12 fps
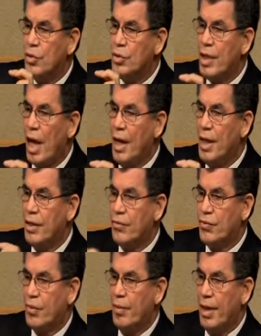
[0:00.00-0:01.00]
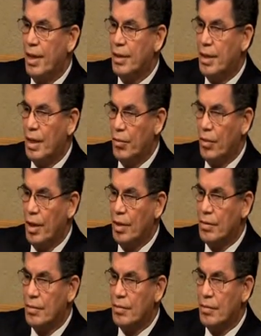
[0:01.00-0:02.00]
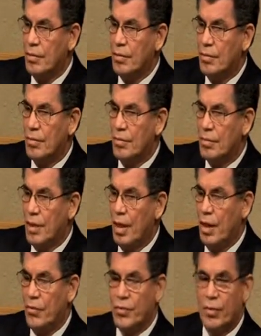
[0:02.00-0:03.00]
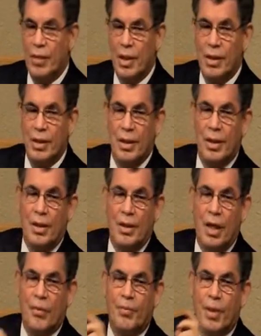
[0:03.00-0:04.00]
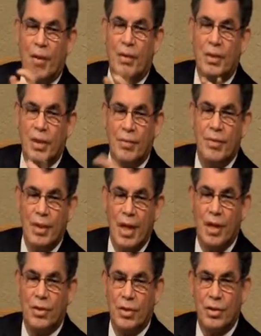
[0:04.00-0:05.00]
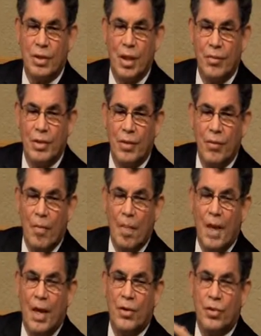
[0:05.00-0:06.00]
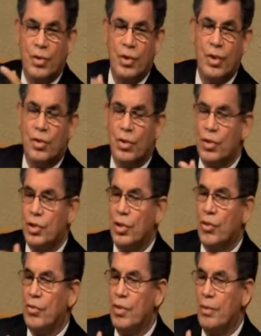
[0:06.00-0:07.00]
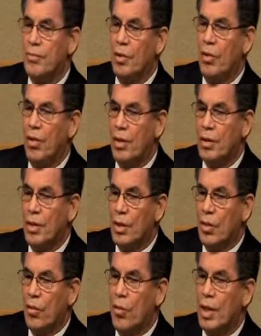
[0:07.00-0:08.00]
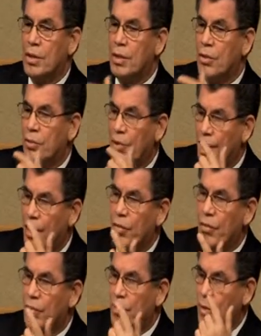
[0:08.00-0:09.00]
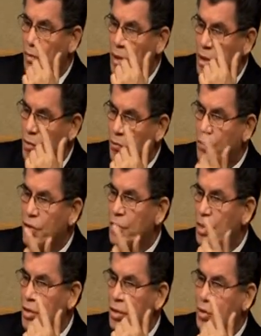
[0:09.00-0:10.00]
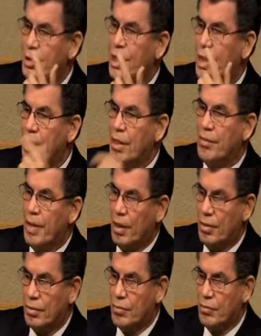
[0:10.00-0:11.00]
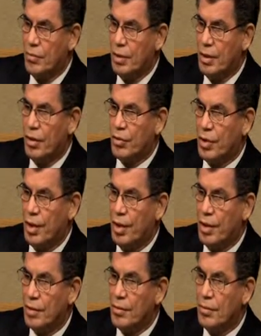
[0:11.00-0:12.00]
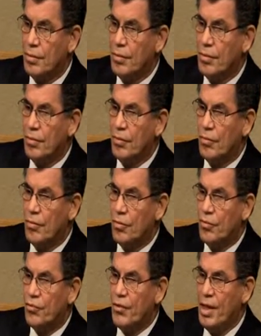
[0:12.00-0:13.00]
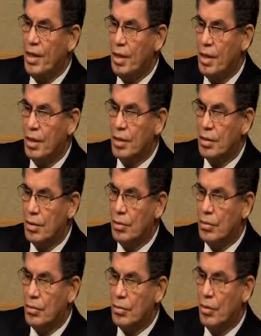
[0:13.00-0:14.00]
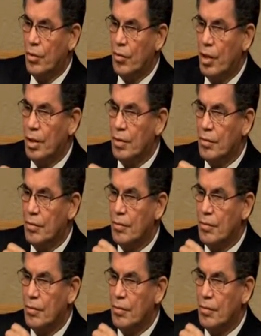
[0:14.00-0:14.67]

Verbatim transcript: diet for man. A what? Diet for man. Now, parents, let me ask you something. As soon as your children are born, what's the thing, what's the first thing you're thinking about in that child? Feeding it. Doing what?